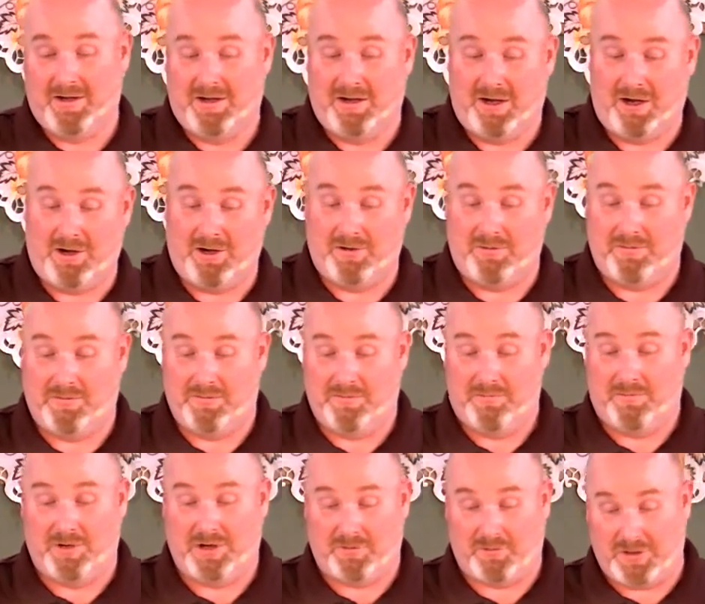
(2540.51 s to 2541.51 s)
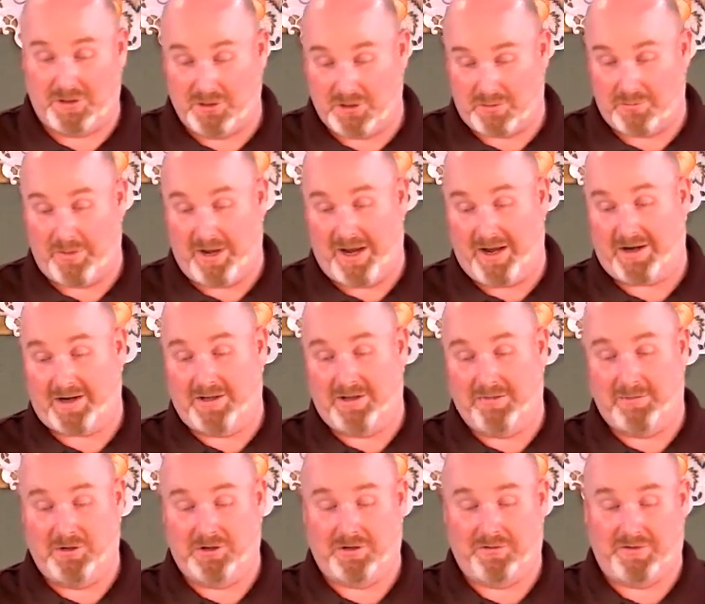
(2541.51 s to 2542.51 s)
But if we look back in the
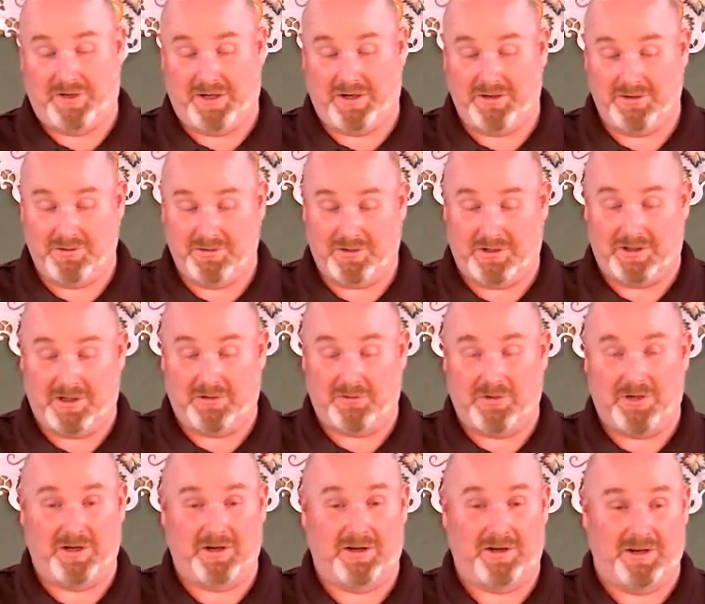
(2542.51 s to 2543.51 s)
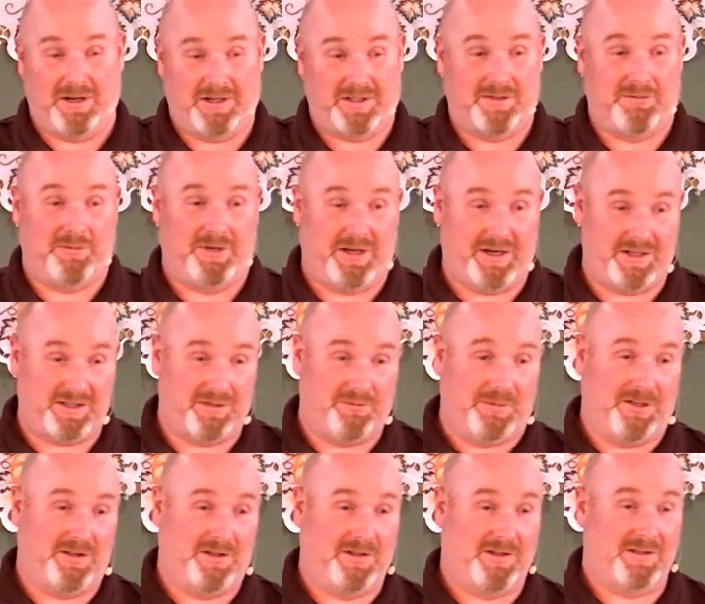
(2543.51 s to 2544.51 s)
book of Daniel, I think we can connect some dots
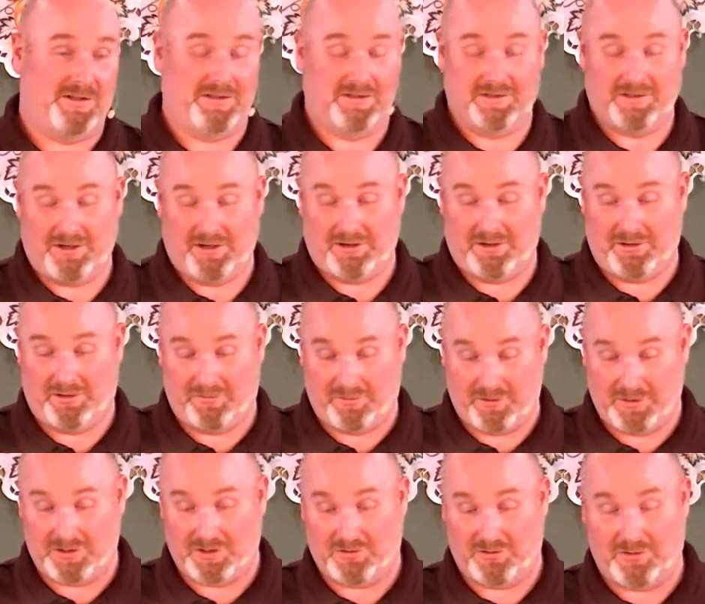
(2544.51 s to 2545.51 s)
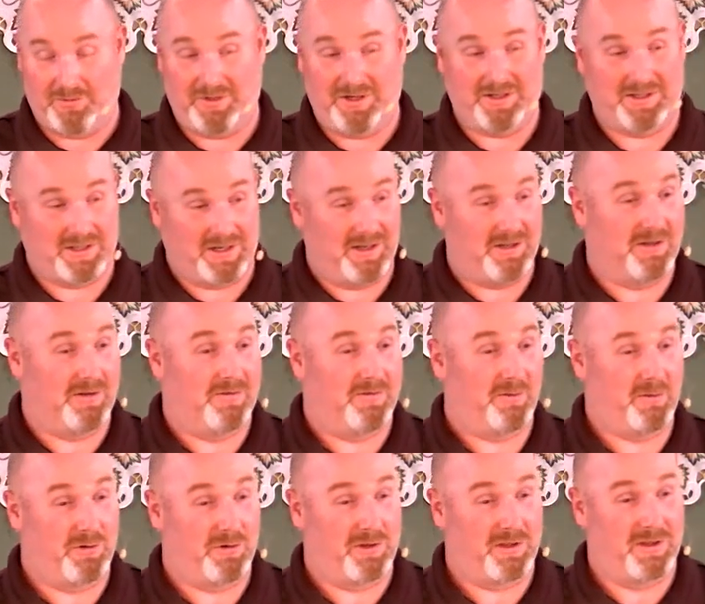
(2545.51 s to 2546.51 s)
about this. The first 3 beasts and the fourth